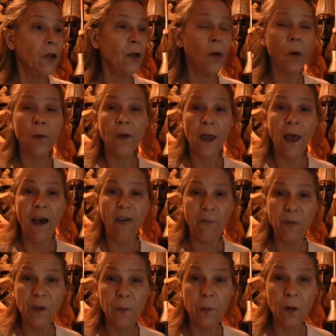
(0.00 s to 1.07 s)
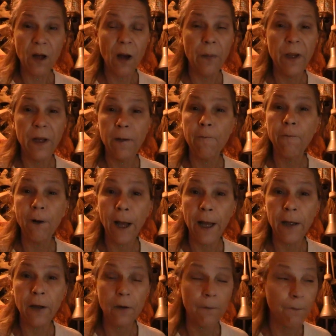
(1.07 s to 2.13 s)
They have people come in and
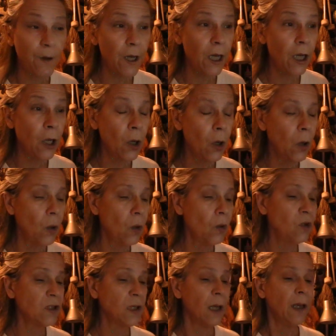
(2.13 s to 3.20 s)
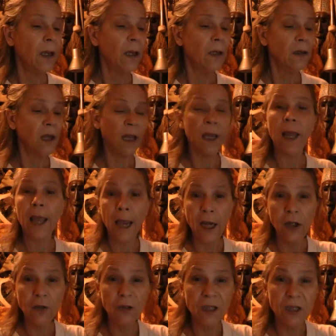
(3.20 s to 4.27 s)
flag your videos. They
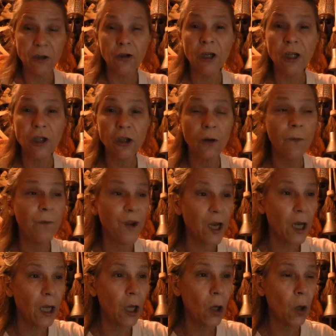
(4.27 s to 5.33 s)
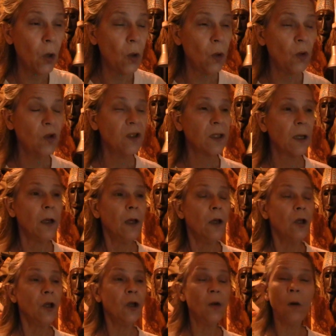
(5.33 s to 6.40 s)
age restrict your videos.
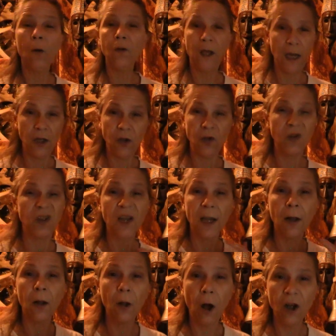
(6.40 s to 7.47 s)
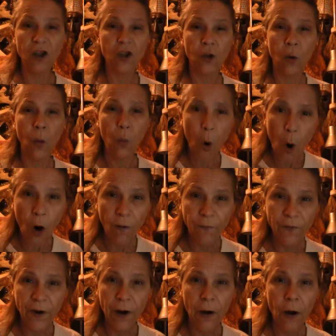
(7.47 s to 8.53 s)
They do psychological
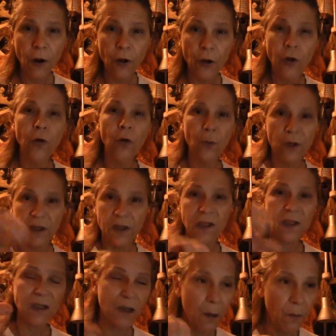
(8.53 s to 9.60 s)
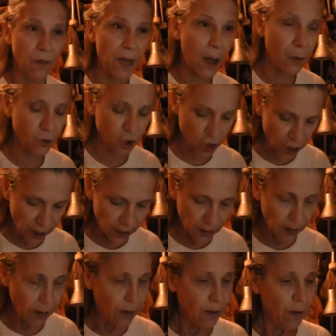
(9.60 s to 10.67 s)
warfare on you with this thumb down
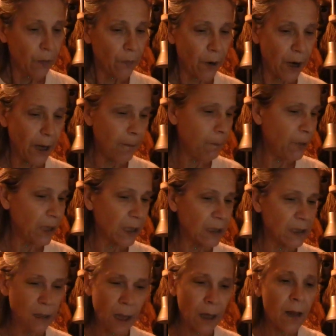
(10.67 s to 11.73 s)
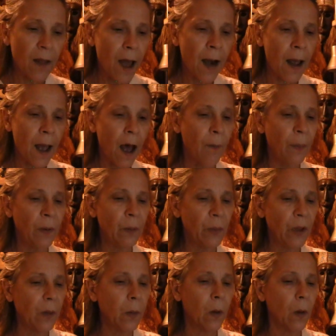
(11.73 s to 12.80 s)
shit, right? Because none of that
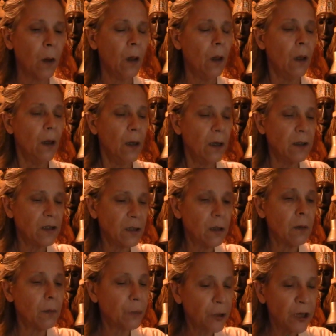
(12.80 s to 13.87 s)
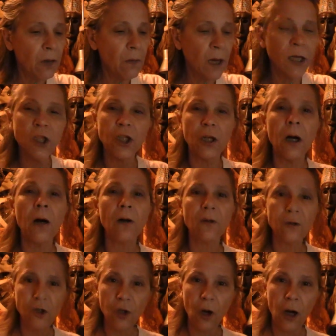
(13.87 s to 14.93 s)
happened, people, until pretty much
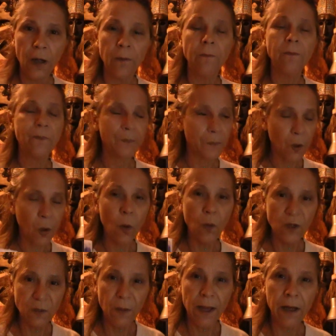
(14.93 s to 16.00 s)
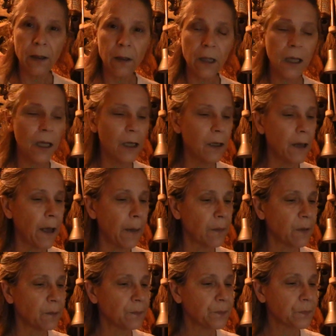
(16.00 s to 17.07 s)
Uncle John was medically
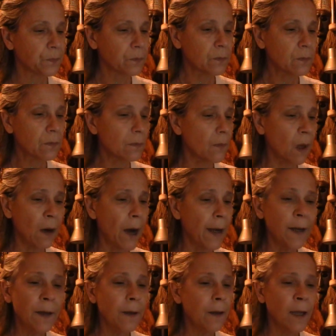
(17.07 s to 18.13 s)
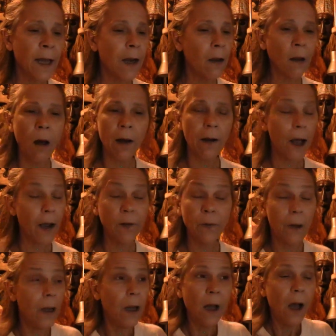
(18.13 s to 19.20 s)
kidnapped. I didn't get a lot.
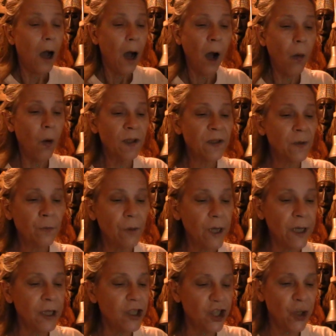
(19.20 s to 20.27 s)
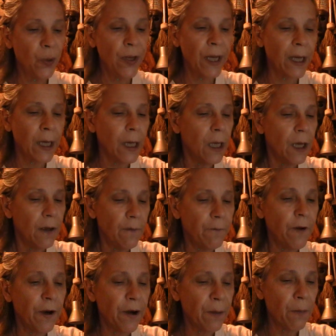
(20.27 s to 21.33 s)
I wasn't really doing
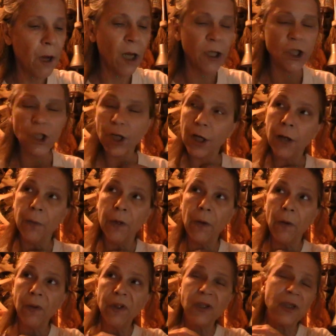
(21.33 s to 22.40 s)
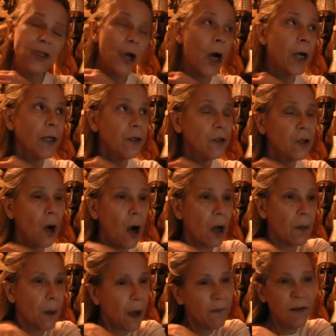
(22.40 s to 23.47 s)
very much. I was starting to talk.